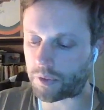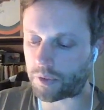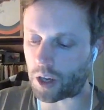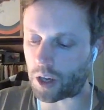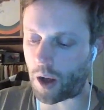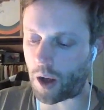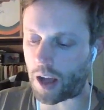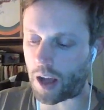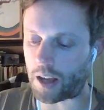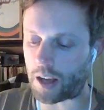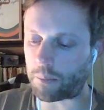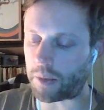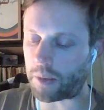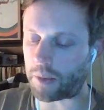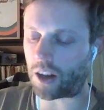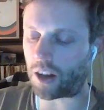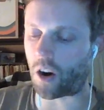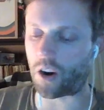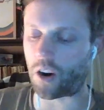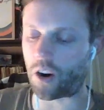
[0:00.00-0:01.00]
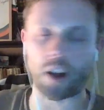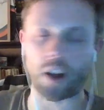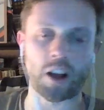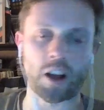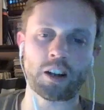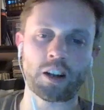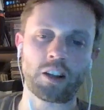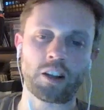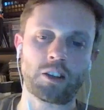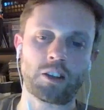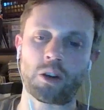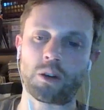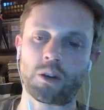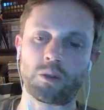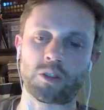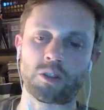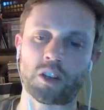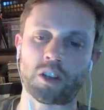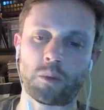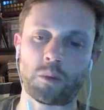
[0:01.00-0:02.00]
I had a big heart on. I thought
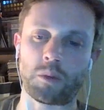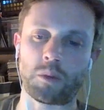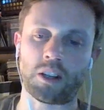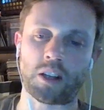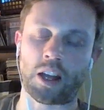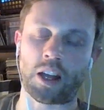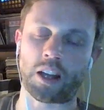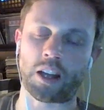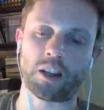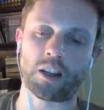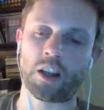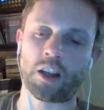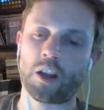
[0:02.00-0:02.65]
he was going to be like...